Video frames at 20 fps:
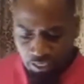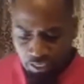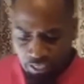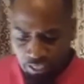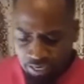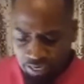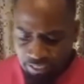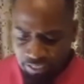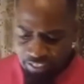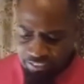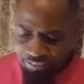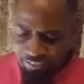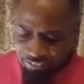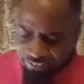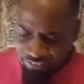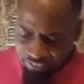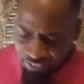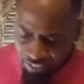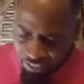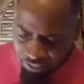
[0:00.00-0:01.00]
And, and they
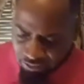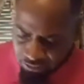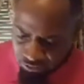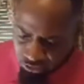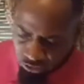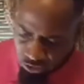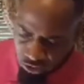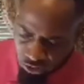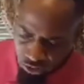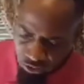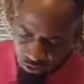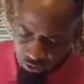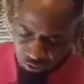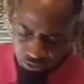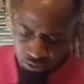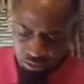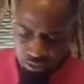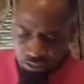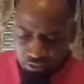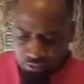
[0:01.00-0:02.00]
said unto her,
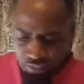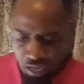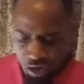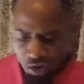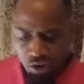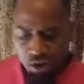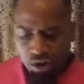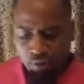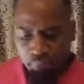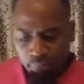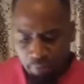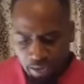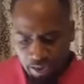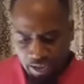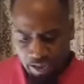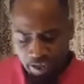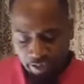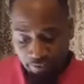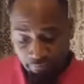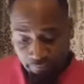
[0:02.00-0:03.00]
Thou art
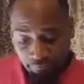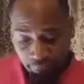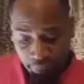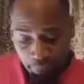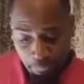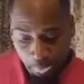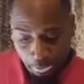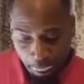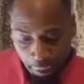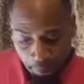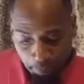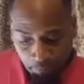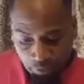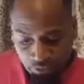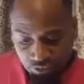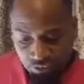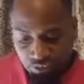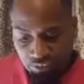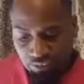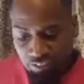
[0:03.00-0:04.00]
mad.
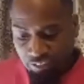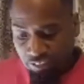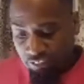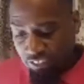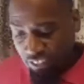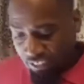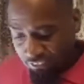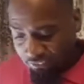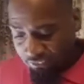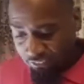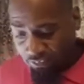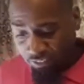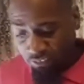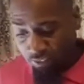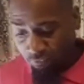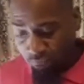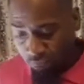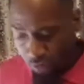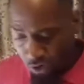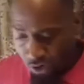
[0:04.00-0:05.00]
But she constantly
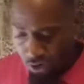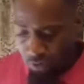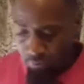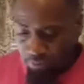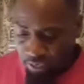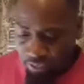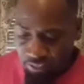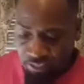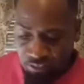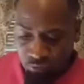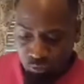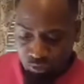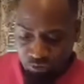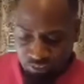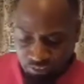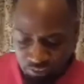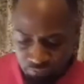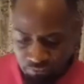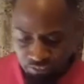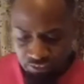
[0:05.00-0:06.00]
affirmed that it
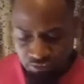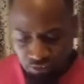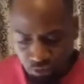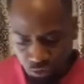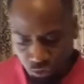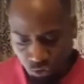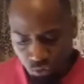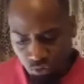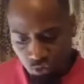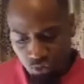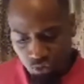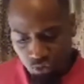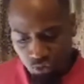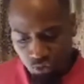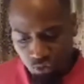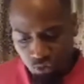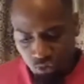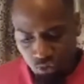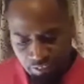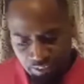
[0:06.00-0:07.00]
was even so.
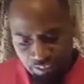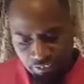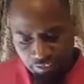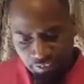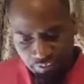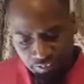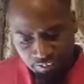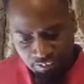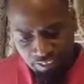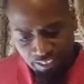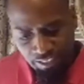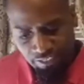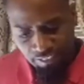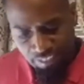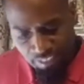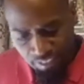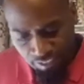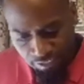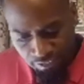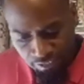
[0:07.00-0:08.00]
Then said
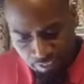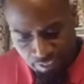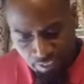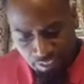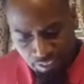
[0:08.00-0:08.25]
they,